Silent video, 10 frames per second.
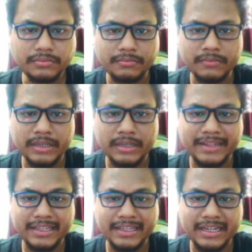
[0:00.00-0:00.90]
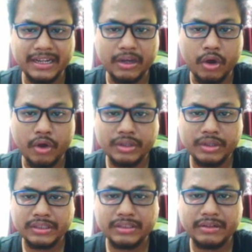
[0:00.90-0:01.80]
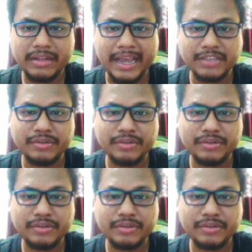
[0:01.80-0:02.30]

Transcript: And then as soon